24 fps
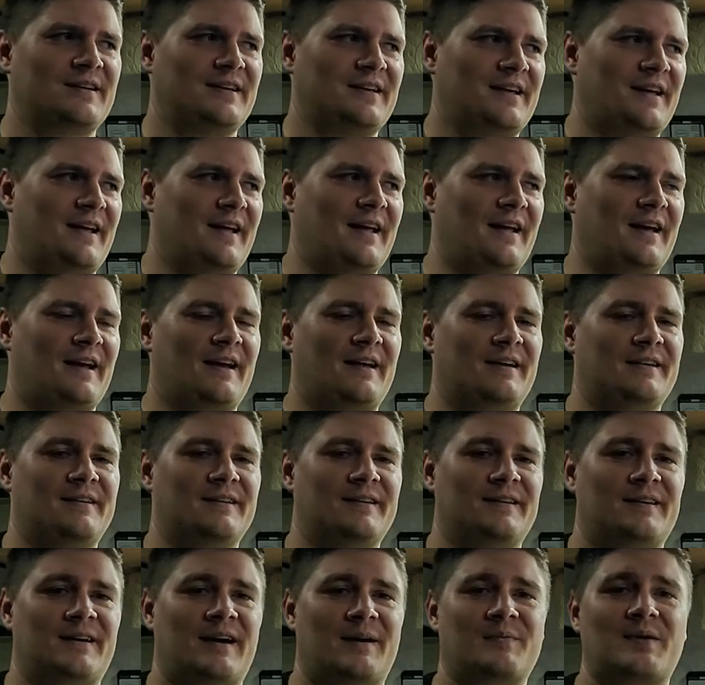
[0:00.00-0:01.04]
and
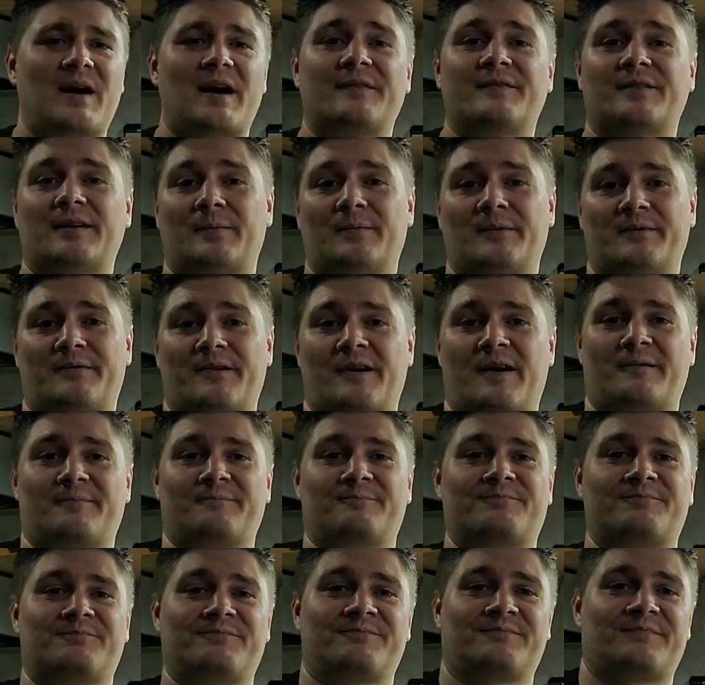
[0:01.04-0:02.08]
I'm kind of done with that.
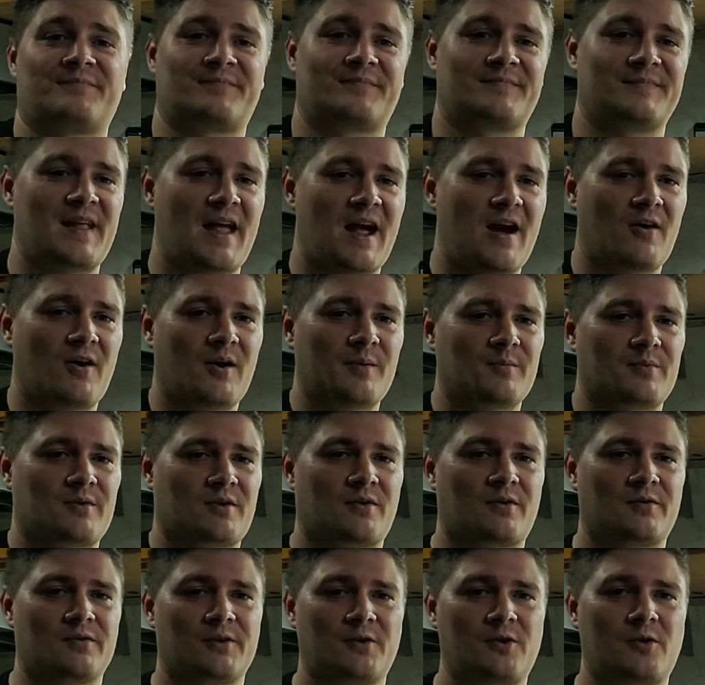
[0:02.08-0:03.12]
Now I'm
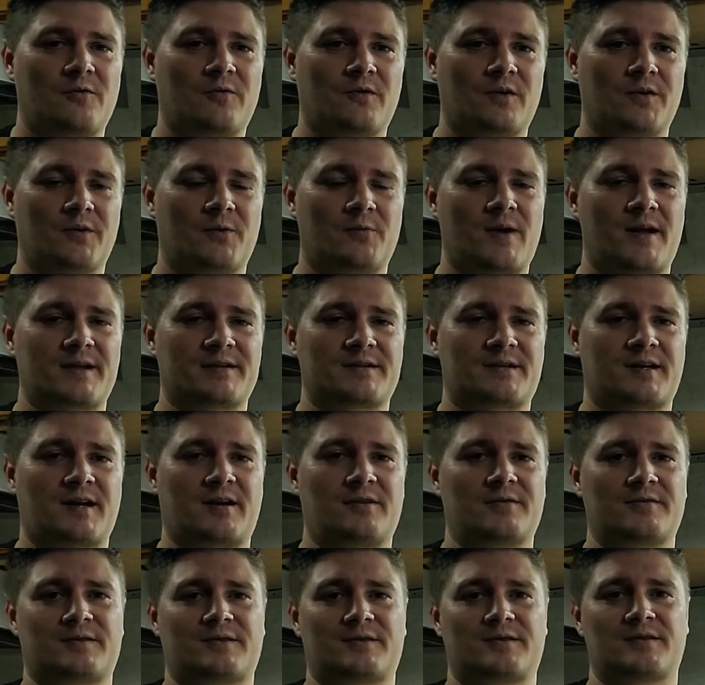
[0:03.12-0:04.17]
currently over on the West
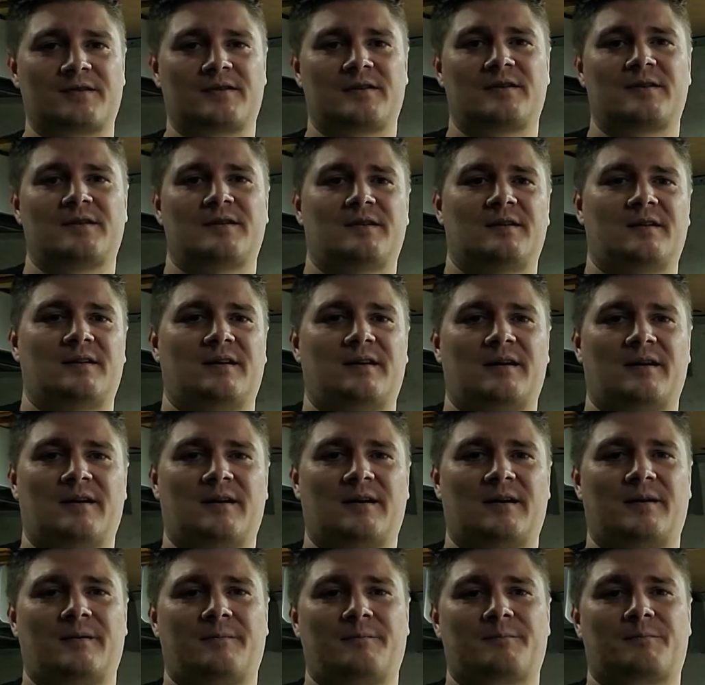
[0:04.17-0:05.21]
Coast,
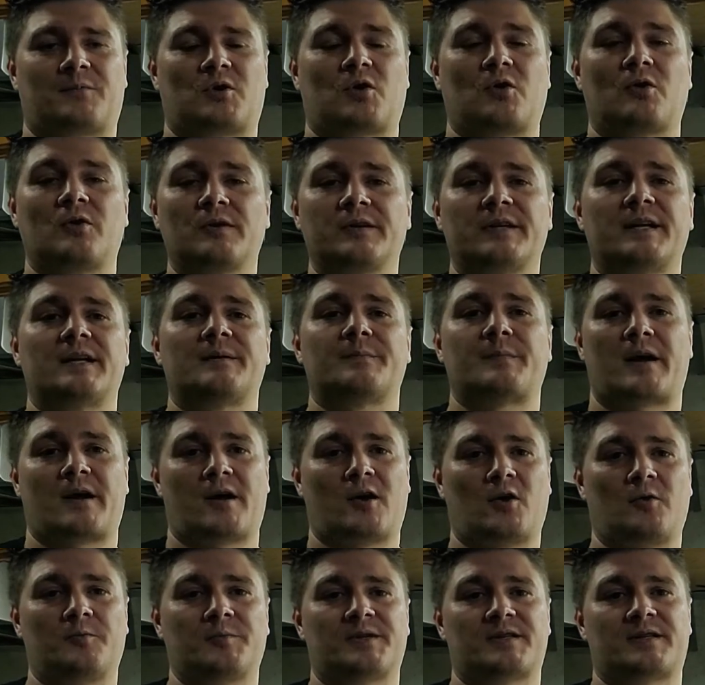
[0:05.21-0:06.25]
currently in my
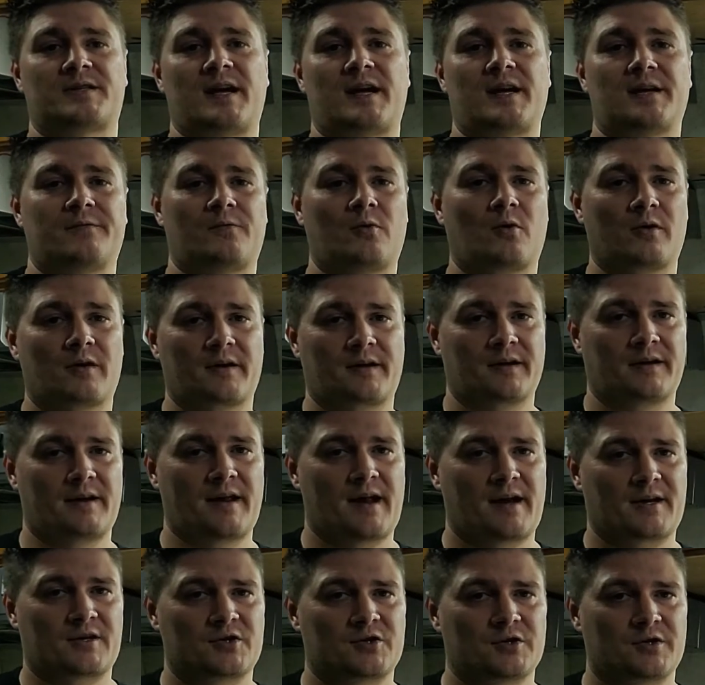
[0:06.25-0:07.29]
home state of Oregon
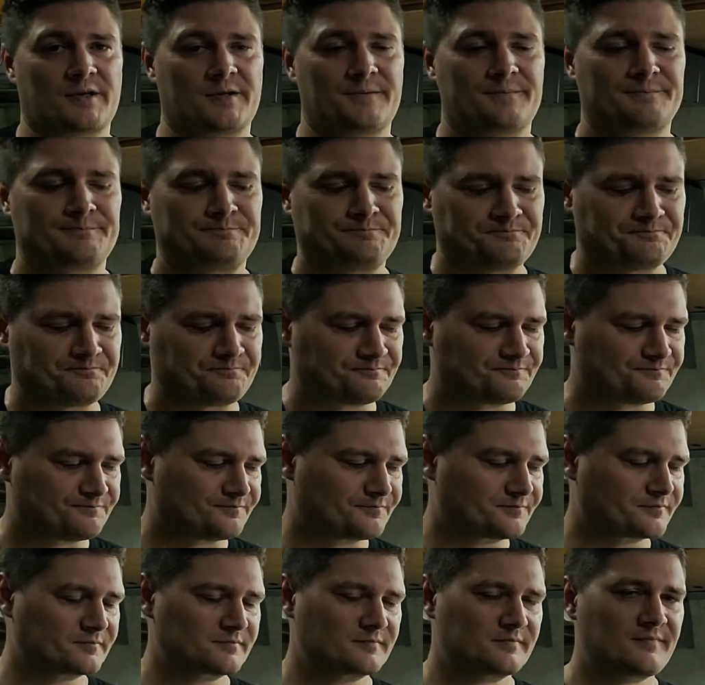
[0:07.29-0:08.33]
actually,
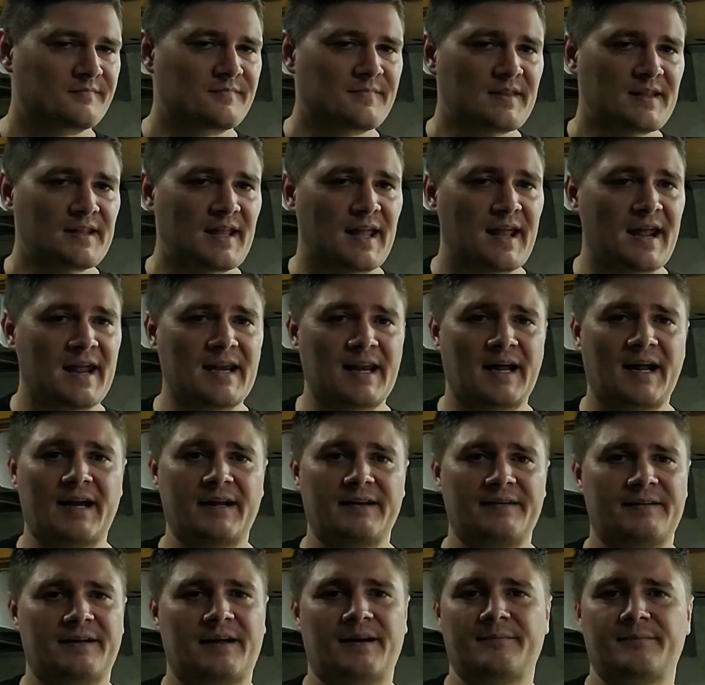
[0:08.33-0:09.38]
and
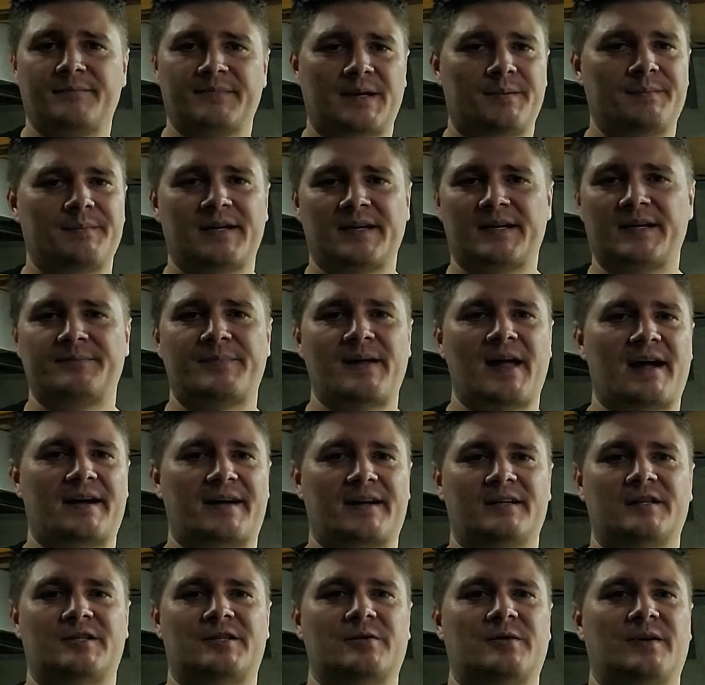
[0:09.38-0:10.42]
I'm getting back
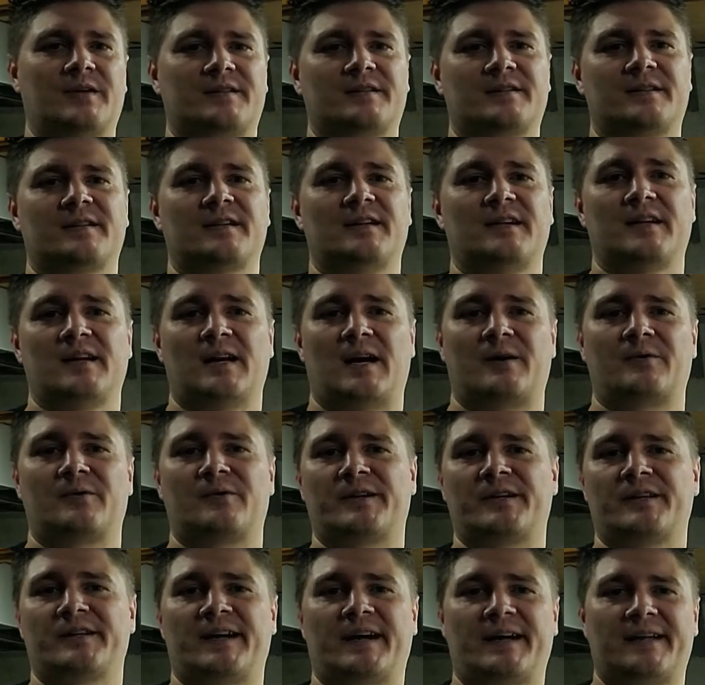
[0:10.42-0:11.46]
into it. I really
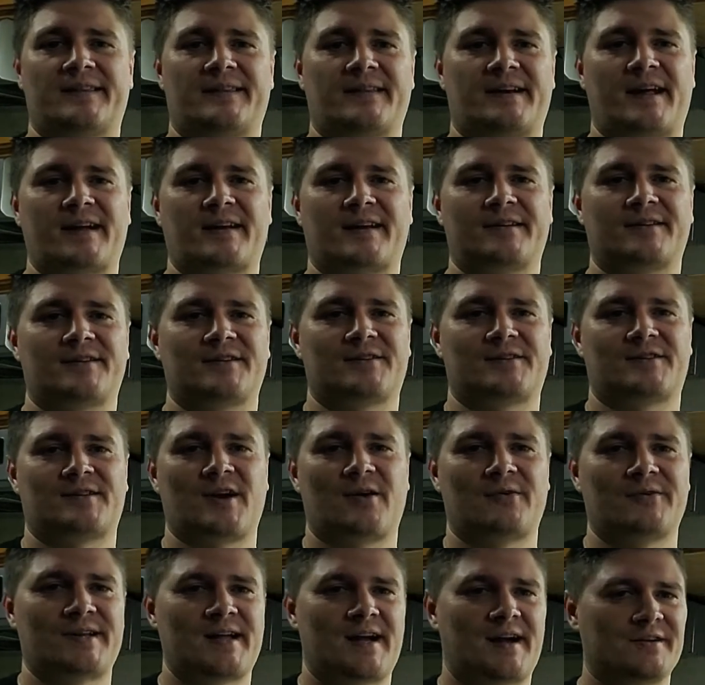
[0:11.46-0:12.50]
like that I can just go
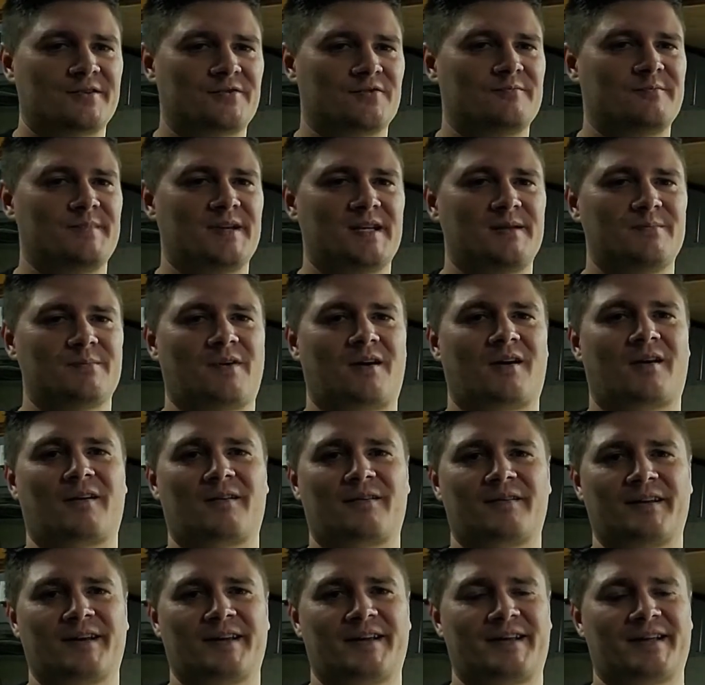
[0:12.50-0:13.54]
down to a mini mart
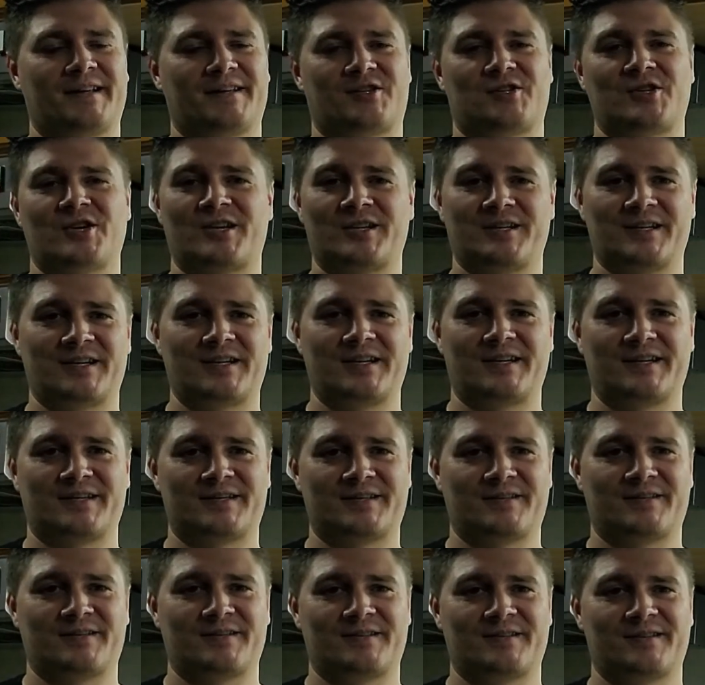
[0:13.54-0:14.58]
and get chicken and
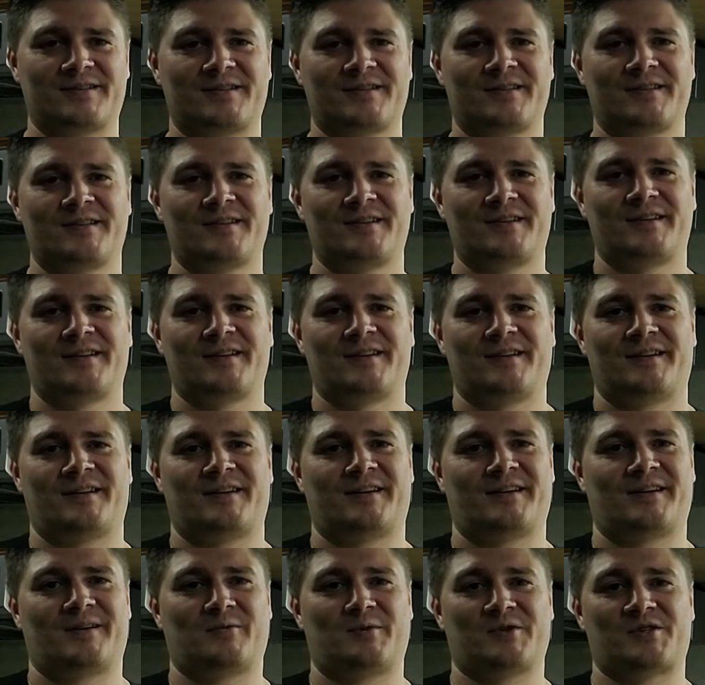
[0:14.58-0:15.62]
gizzards,
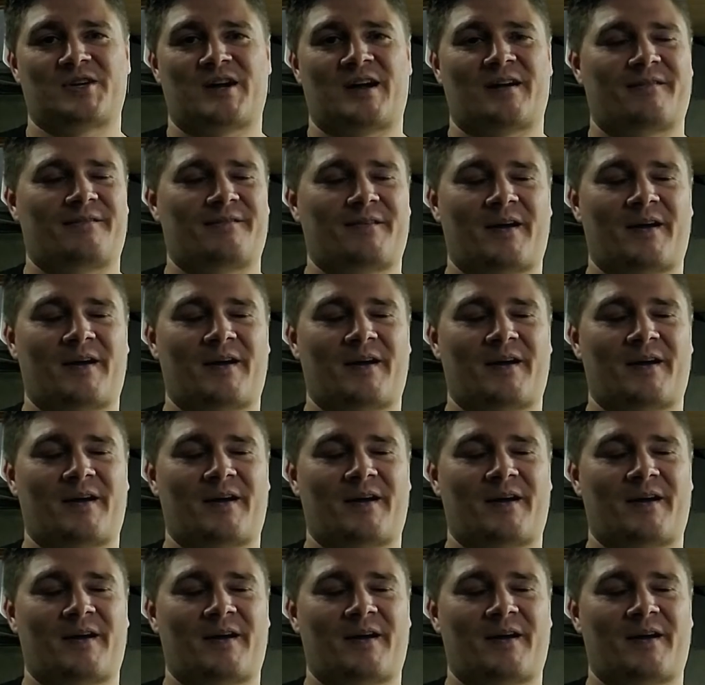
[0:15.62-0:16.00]
which I've